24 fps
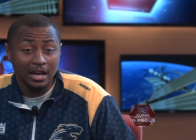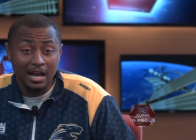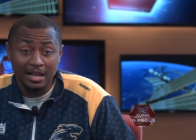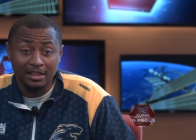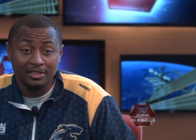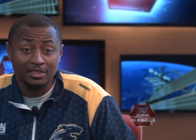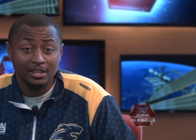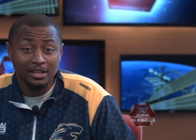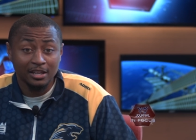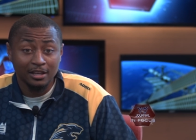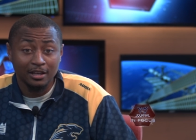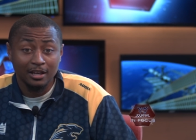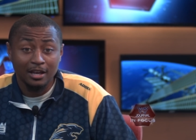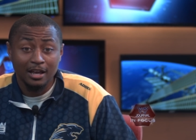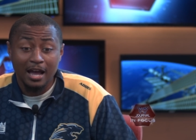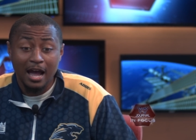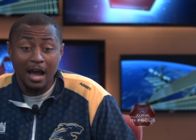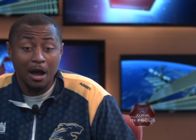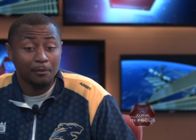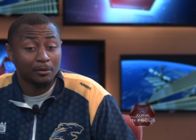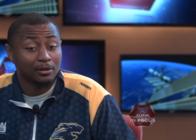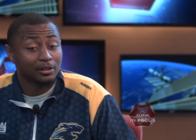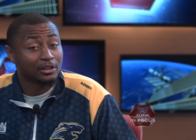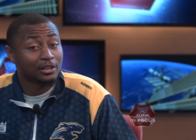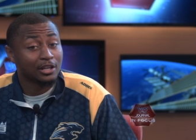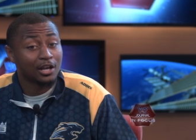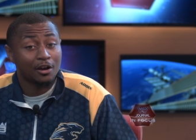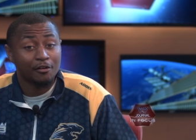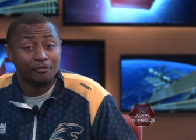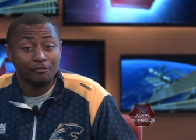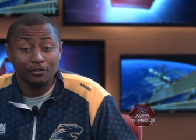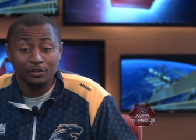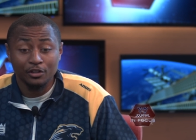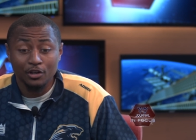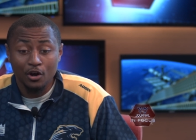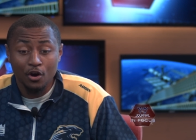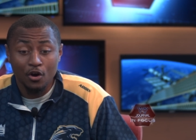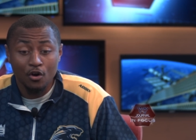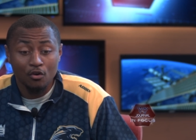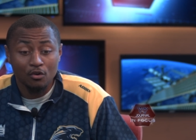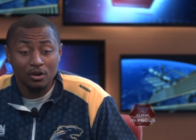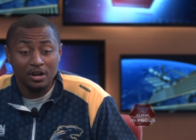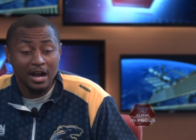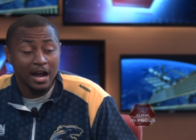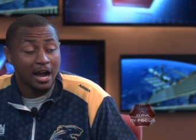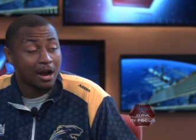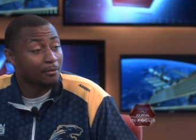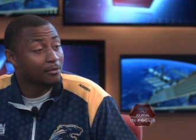I think I would love for the whole
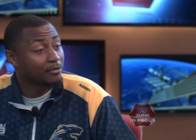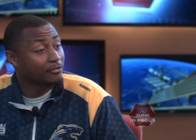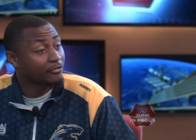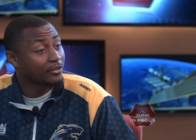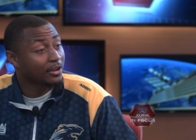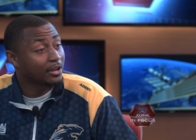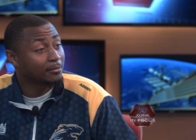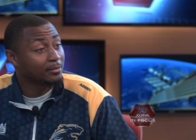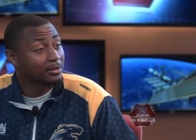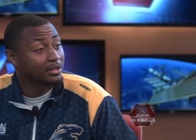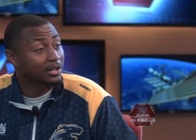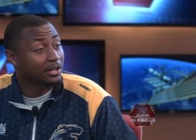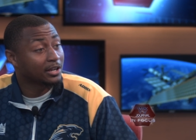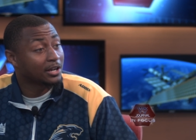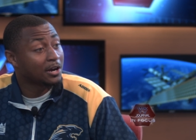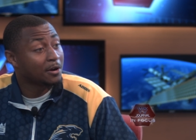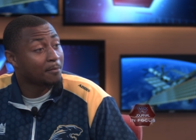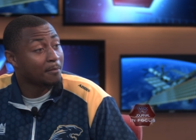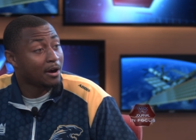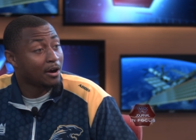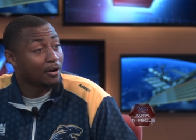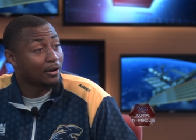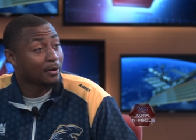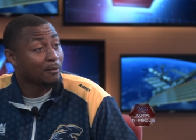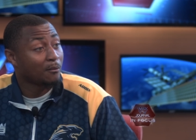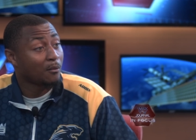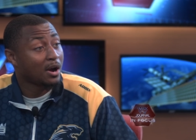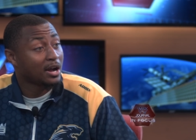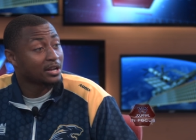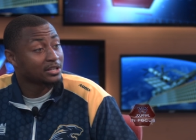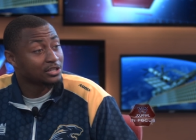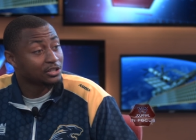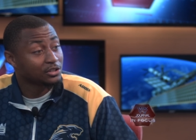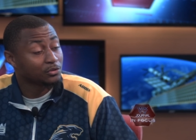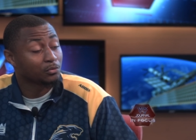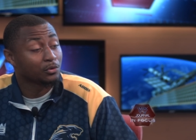Godwin family to come out and watch us.